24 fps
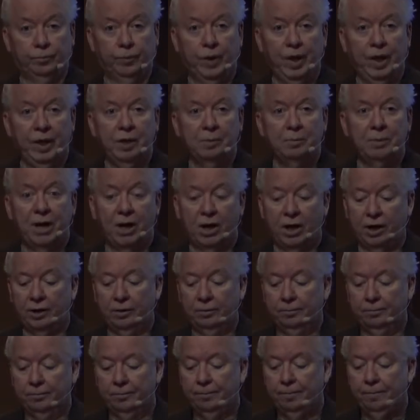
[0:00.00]
Think about
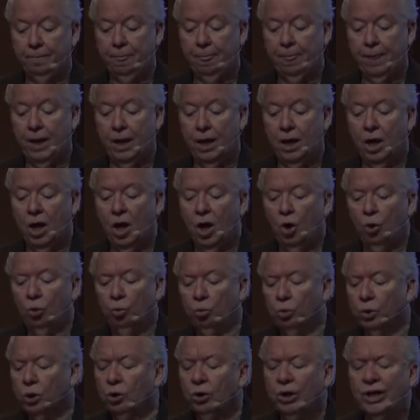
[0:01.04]
it.
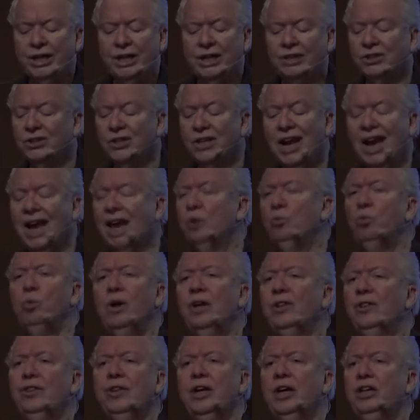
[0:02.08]
Worry doesn't add
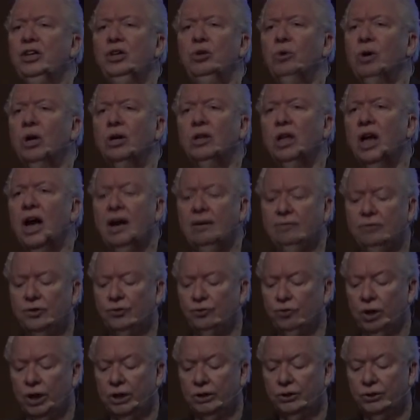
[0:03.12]
one thing to our lives,
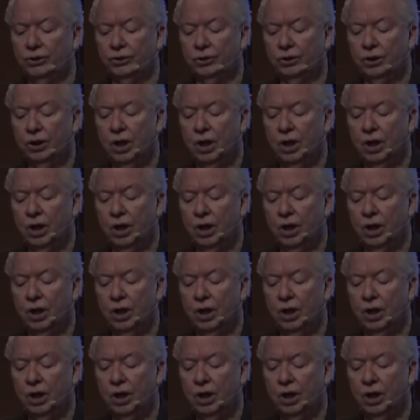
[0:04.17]
friends.